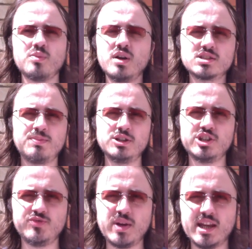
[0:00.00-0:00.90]
I suppose
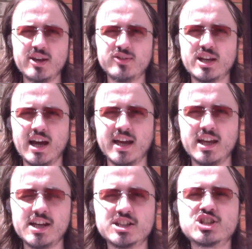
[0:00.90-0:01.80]
you've been given
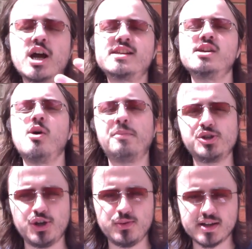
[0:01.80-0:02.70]
an exciting
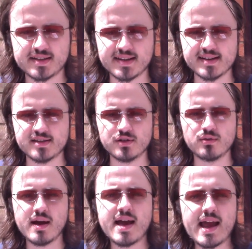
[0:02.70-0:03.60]
opportunity to
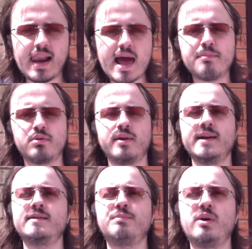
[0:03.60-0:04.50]

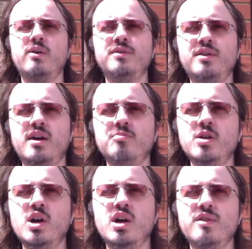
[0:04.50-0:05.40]
elaborate upon
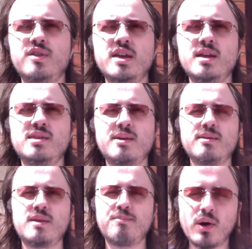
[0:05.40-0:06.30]
the
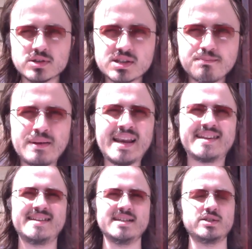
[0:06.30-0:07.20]

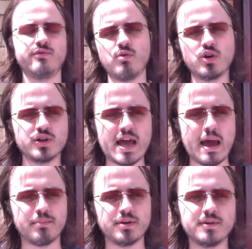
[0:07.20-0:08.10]
possibilities of what could
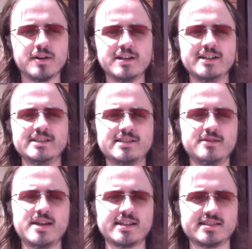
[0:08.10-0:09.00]
happen. So
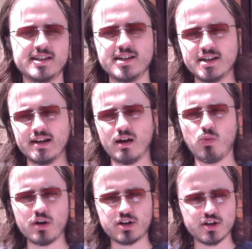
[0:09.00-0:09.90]
yes,
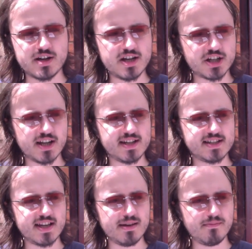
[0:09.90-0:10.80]
what could initially
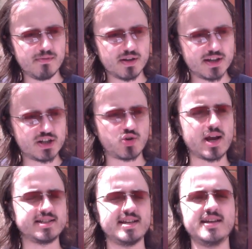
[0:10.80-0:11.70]
seem
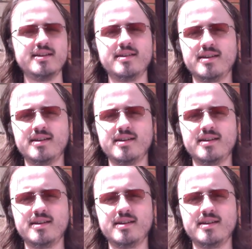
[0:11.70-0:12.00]
distressing